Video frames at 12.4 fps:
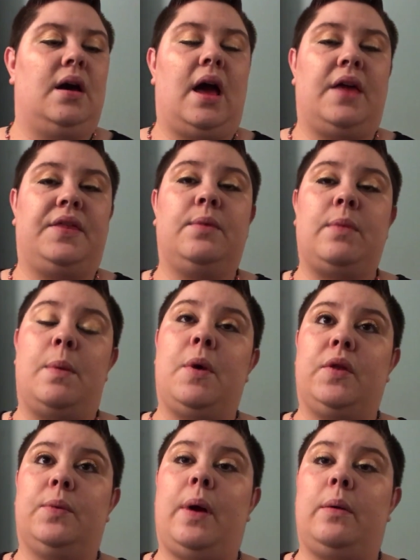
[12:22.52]
I think my
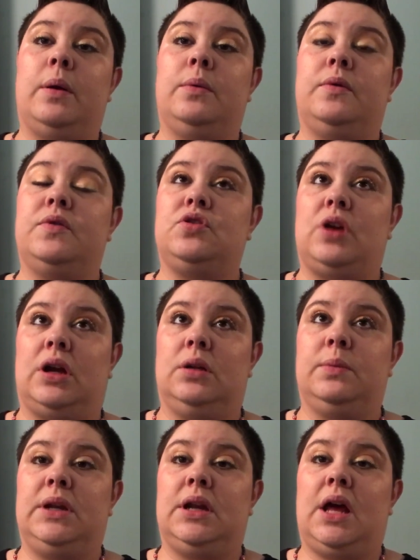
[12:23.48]
mother probably would have
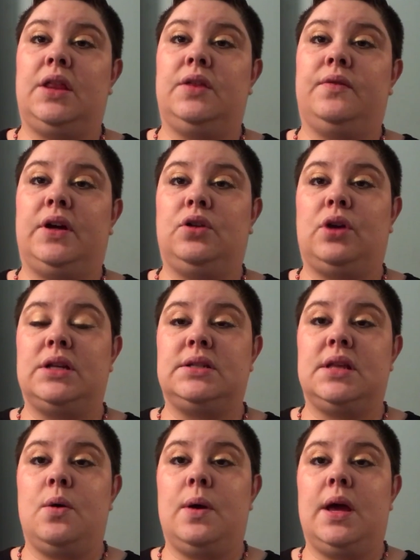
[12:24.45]
strangled me to death if I
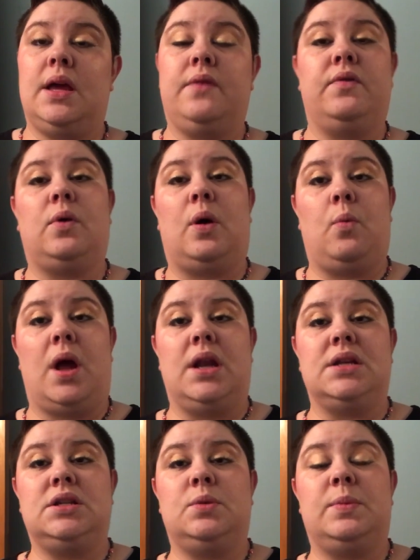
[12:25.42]
dressed that way, even though I
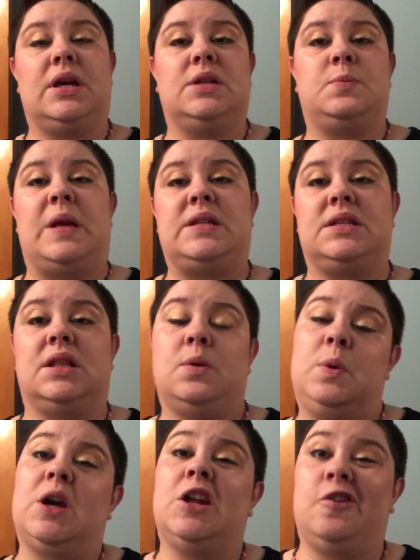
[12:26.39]
wanted to, because
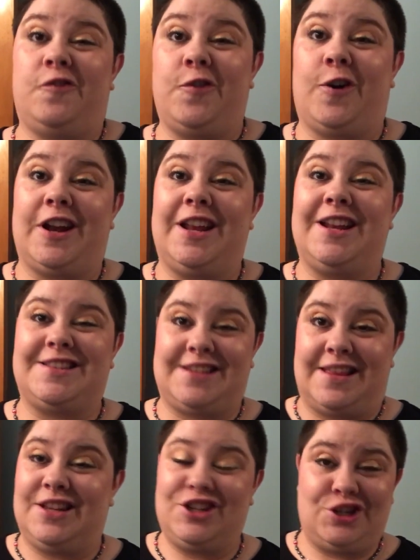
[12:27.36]
basically we couldn't afford it. It's
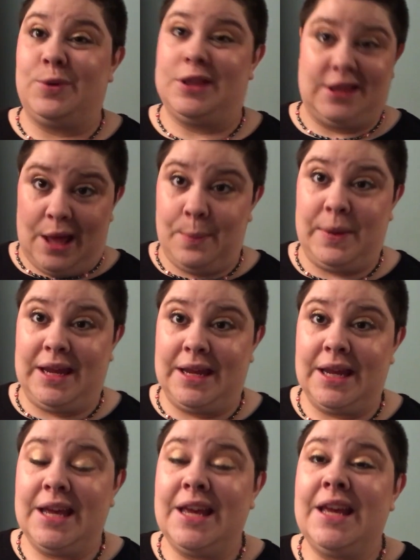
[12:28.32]
not that she wouldn't let
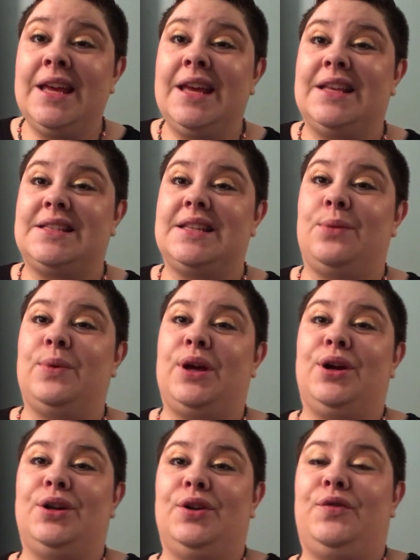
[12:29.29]
me, it's that we
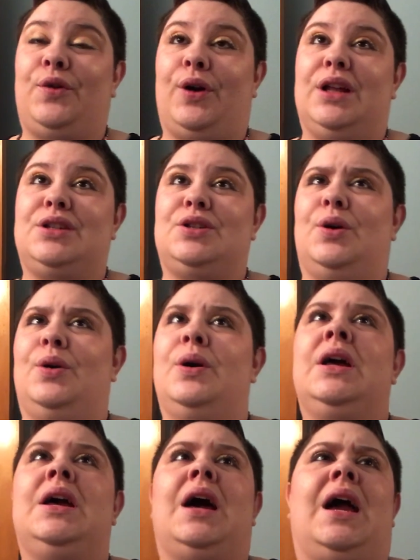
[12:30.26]
couldn't afford it. So
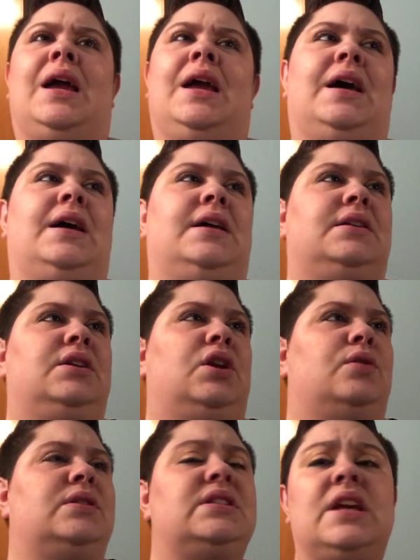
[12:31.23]
I had, you
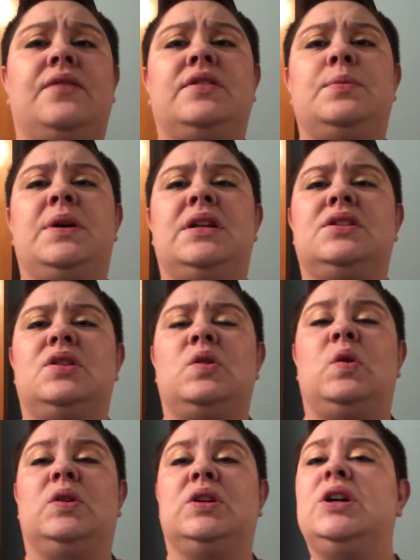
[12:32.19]
know, safety pins and
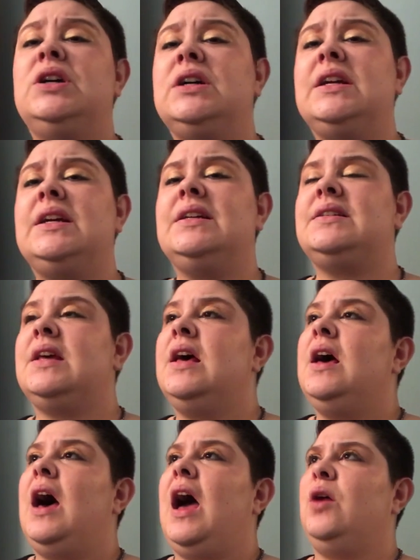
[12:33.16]
old hoodies.
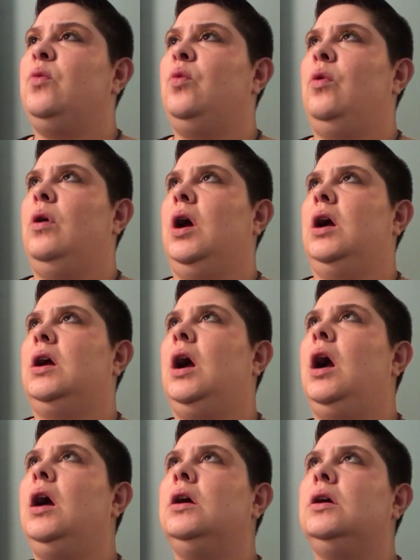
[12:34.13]
I wore
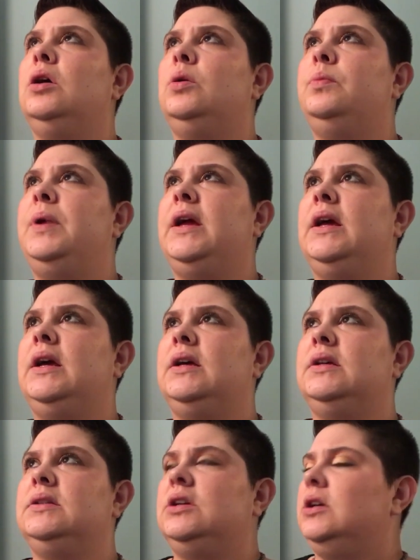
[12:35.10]
cargo
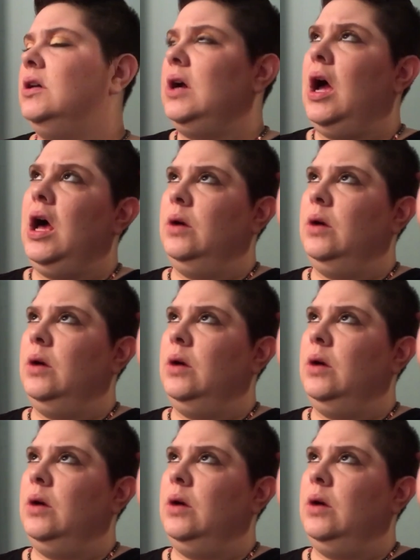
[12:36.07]
pants, or,